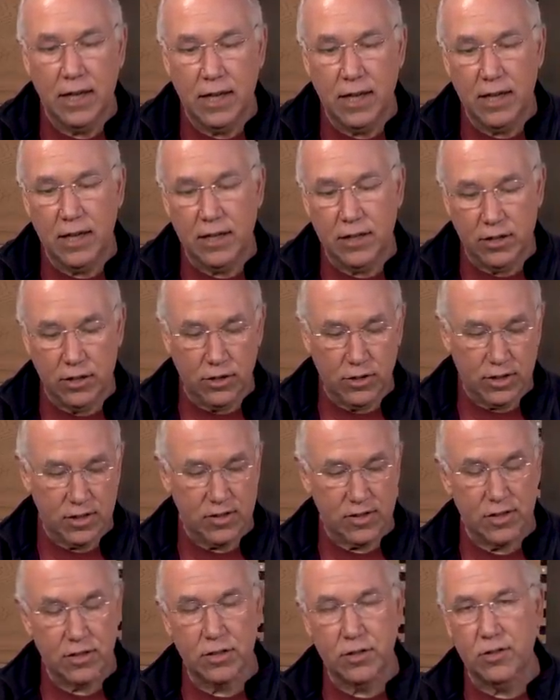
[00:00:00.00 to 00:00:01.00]
it, you
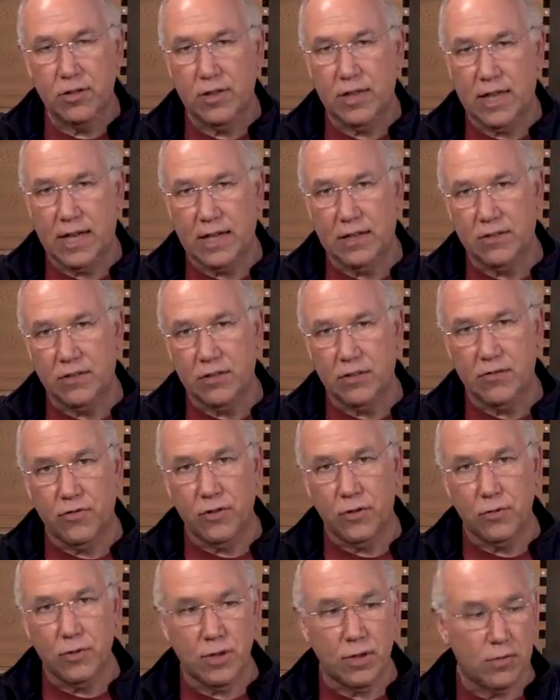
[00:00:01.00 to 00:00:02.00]
can still do that. So
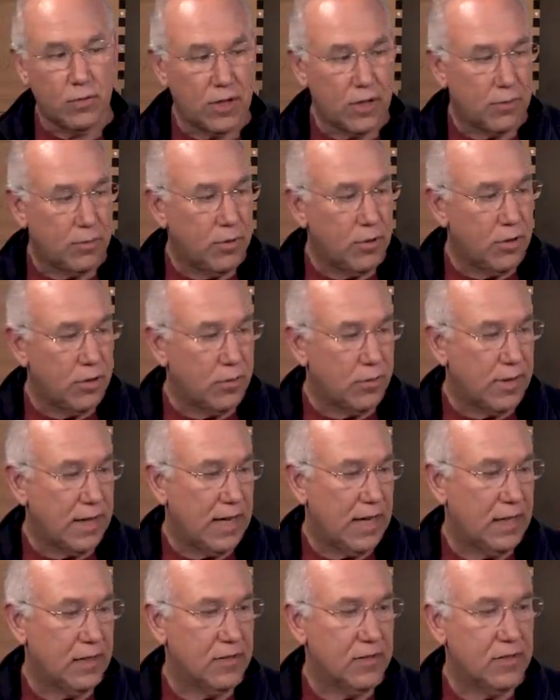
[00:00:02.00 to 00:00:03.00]
if you really want to pull the
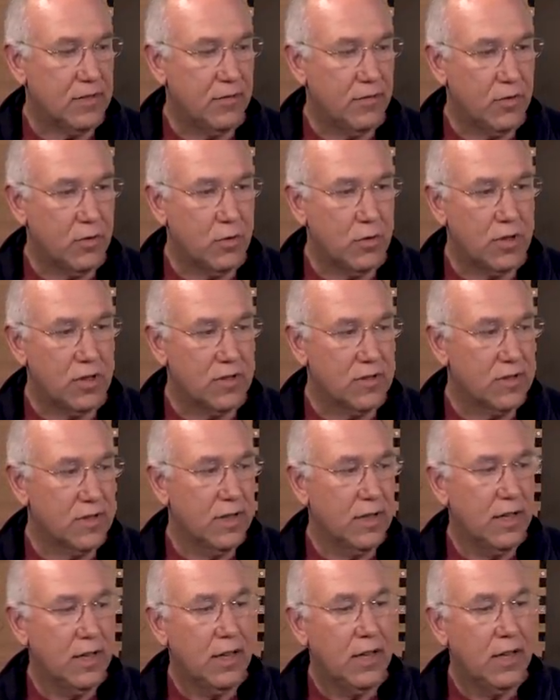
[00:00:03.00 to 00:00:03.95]
racks, of course,